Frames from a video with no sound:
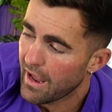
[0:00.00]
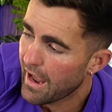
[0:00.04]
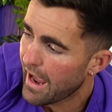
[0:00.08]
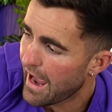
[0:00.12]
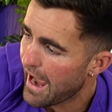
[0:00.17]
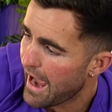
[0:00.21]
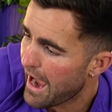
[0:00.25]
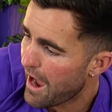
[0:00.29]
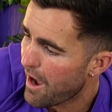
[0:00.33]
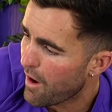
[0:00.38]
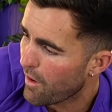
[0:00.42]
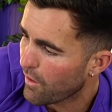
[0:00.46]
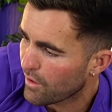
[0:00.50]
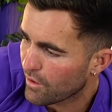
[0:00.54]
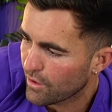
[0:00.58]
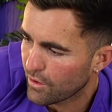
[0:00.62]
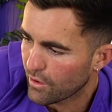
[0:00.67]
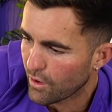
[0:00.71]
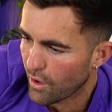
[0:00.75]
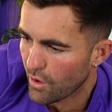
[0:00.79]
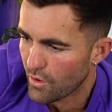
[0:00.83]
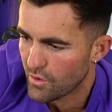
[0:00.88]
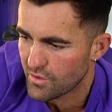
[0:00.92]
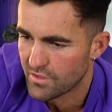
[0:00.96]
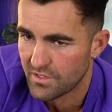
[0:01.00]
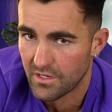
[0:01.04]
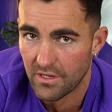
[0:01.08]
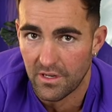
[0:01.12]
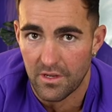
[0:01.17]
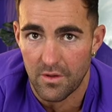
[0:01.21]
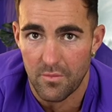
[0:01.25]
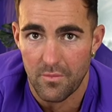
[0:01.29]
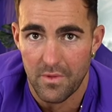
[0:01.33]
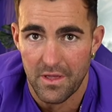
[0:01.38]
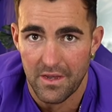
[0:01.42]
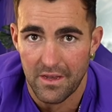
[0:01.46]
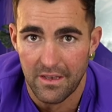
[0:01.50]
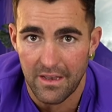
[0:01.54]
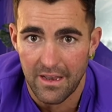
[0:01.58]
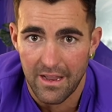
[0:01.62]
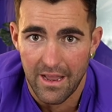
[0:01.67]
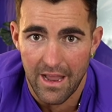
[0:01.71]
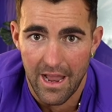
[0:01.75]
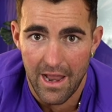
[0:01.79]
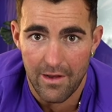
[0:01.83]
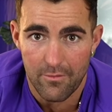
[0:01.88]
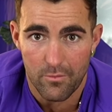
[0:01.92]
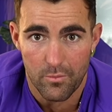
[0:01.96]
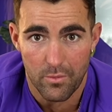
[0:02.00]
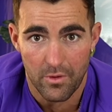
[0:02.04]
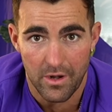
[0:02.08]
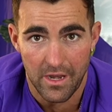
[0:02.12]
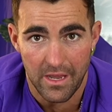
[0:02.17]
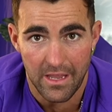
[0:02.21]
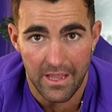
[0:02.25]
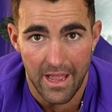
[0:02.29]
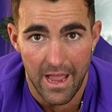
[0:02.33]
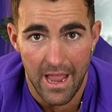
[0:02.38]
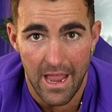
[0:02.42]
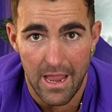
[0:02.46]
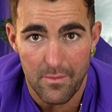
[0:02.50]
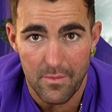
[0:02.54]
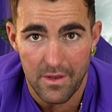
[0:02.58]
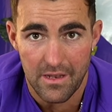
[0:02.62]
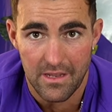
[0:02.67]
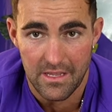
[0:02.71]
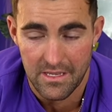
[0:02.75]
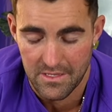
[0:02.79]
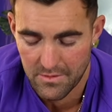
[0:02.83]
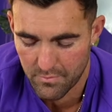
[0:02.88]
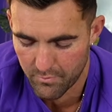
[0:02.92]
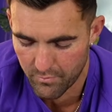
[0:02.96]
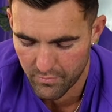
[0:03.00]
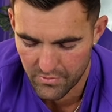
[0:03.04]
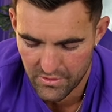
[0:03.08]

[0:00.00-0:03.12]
how close and committed everybody came in this